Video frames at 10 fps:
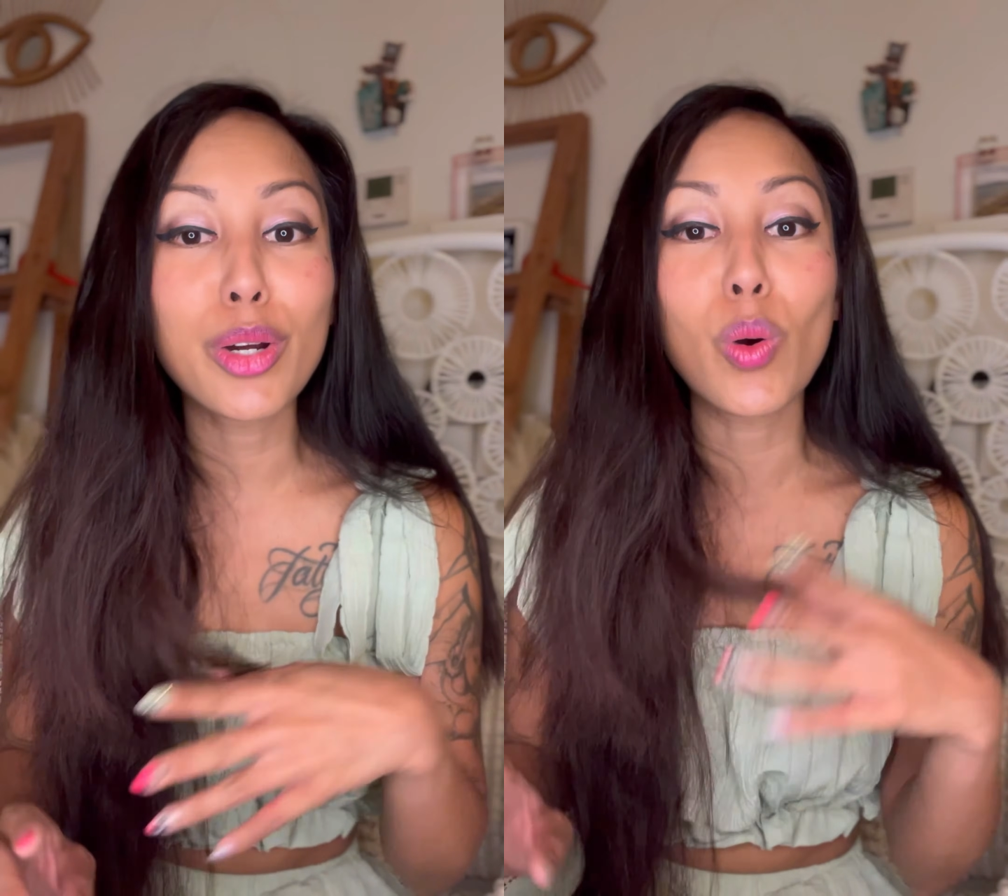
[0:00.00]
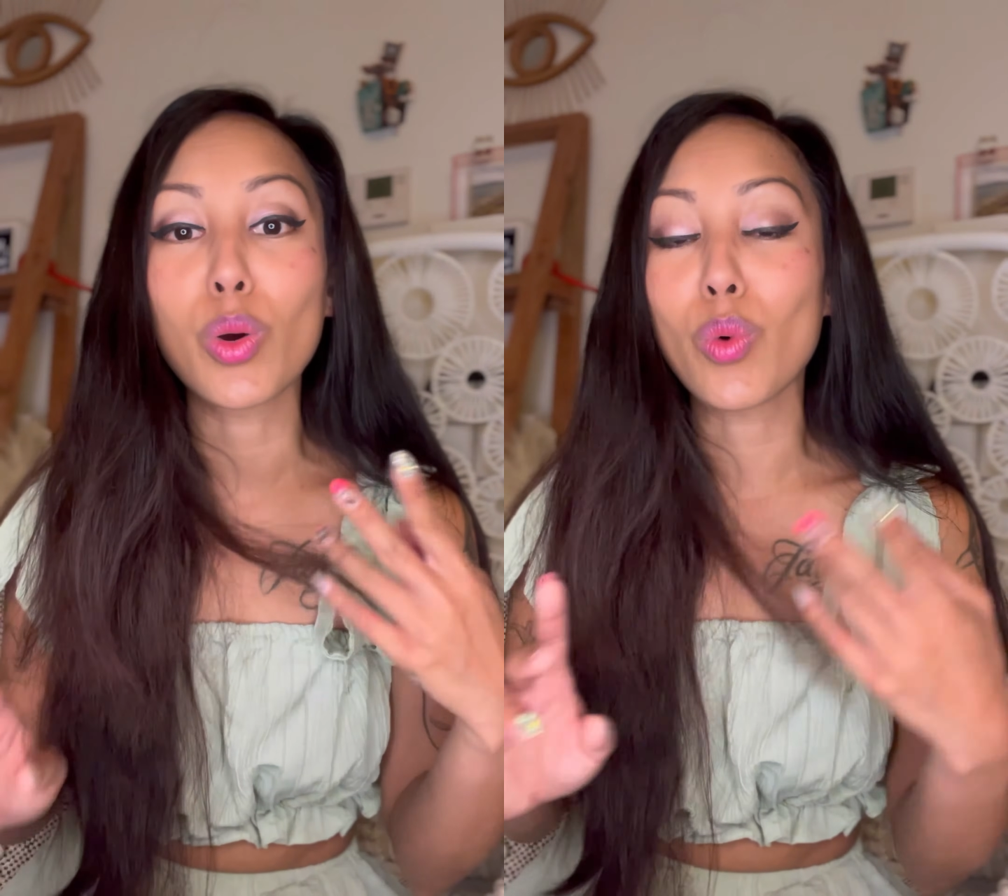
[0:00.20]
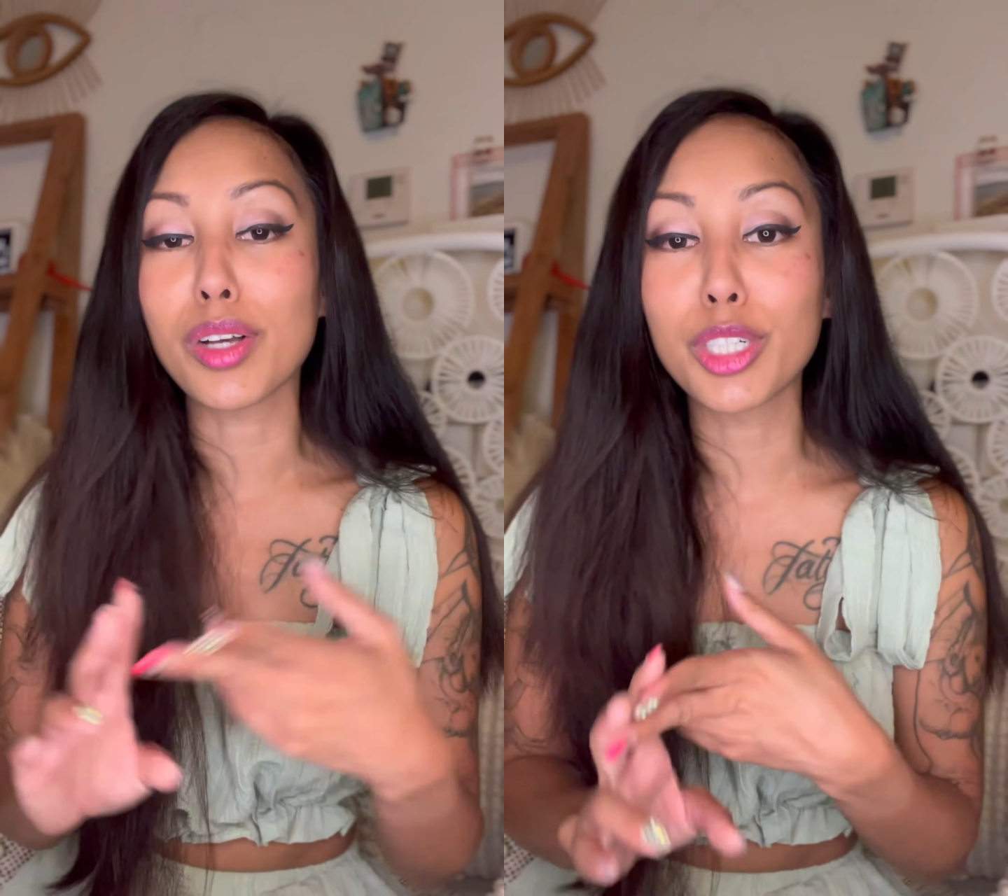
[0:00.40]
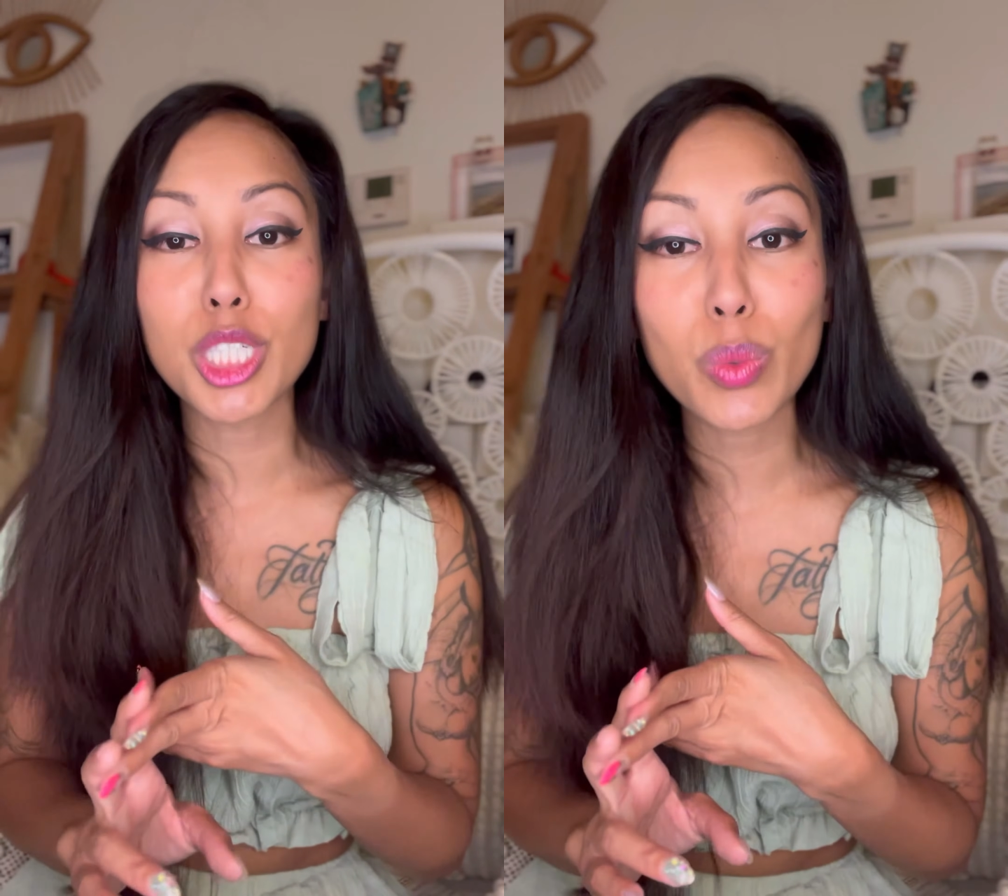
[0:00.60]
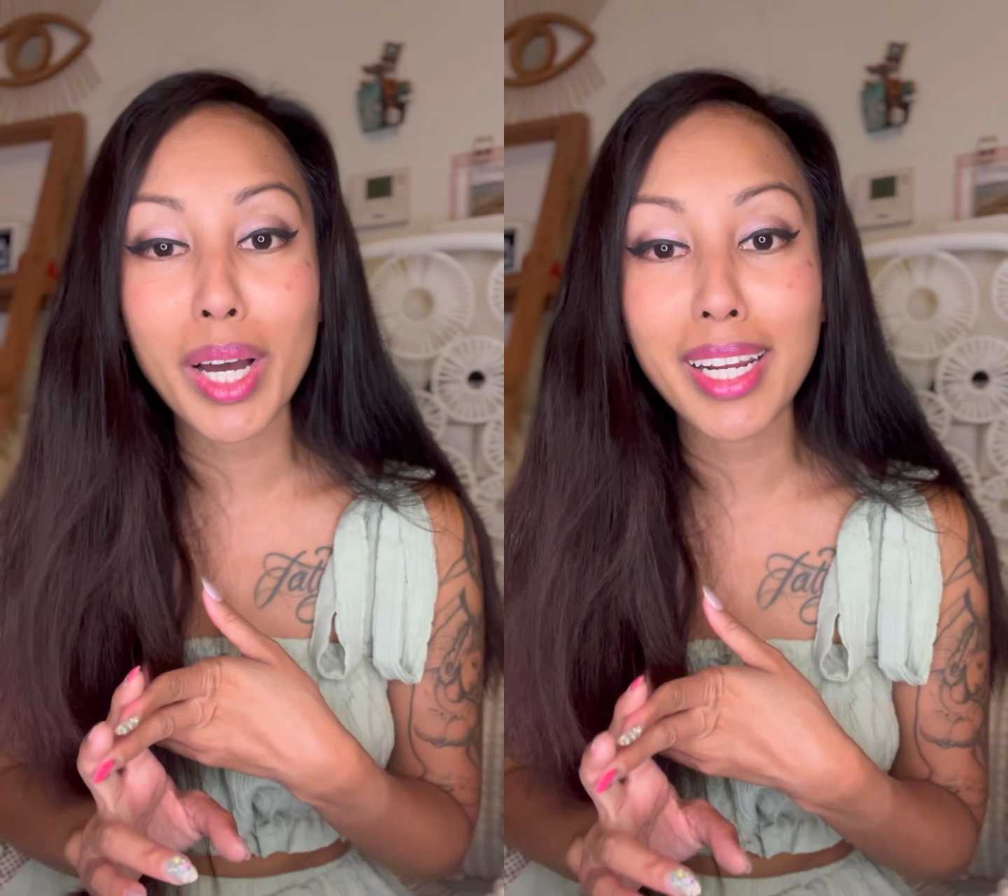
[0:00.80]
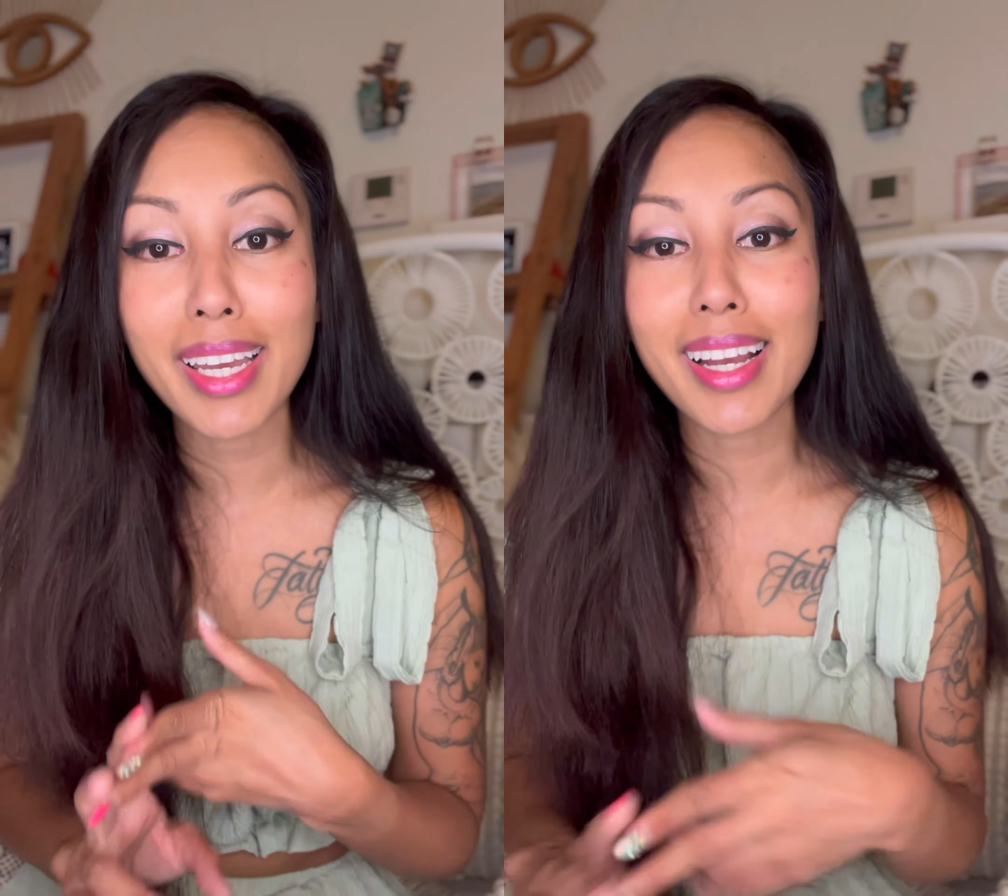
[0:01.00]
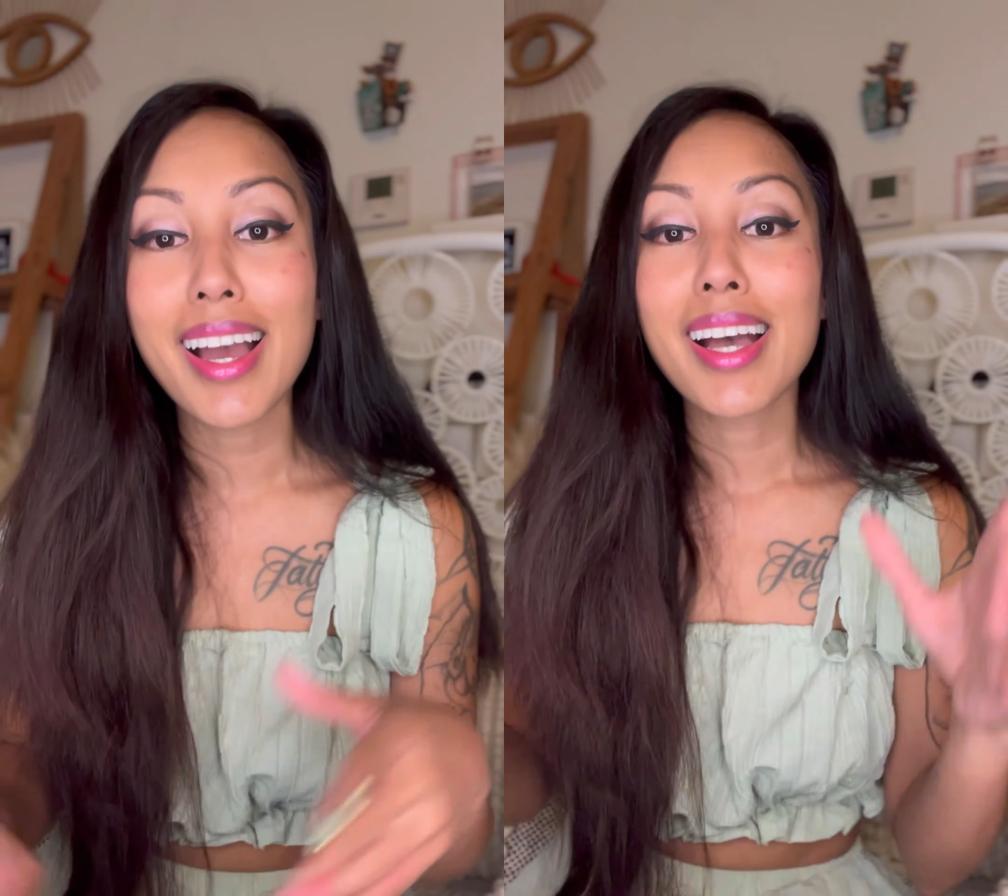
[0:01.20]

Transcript: or while you're sweating.